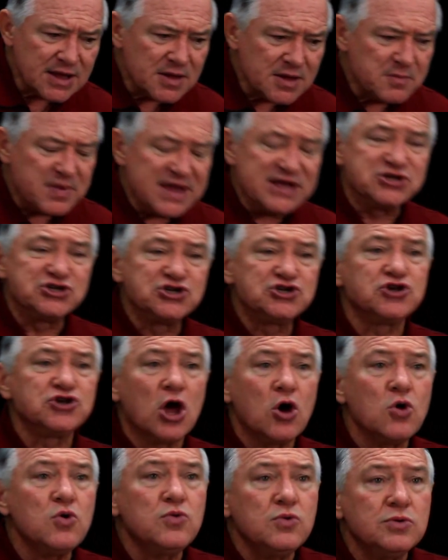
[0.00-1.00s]
be
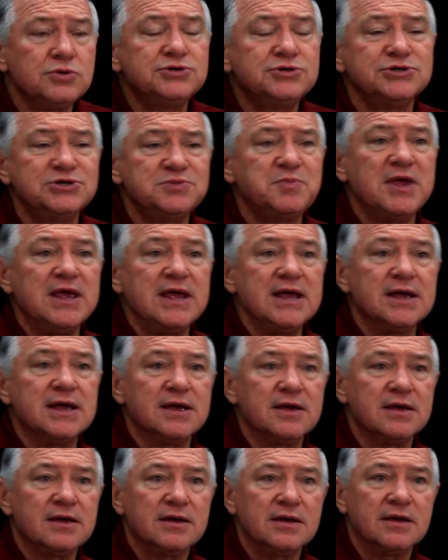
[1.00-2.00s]
slow to speak
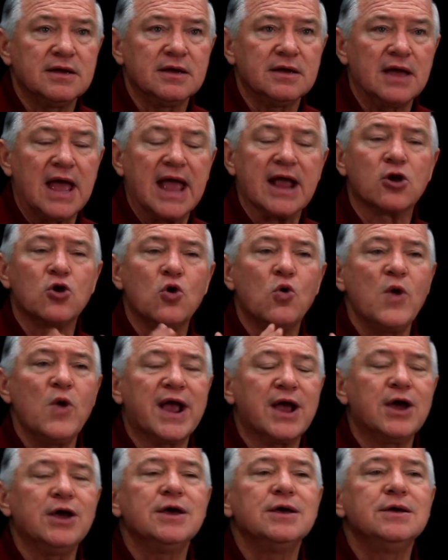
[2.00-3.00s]
and
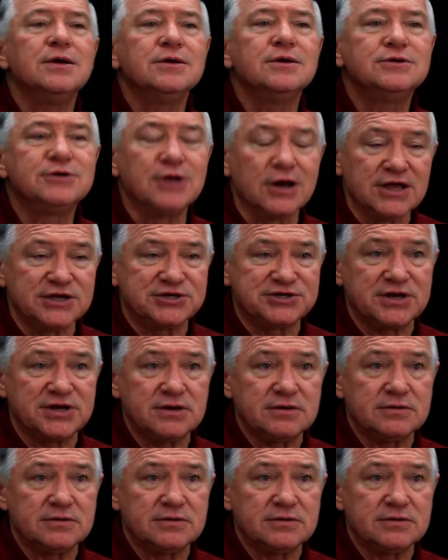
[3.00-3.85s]
quick to listen.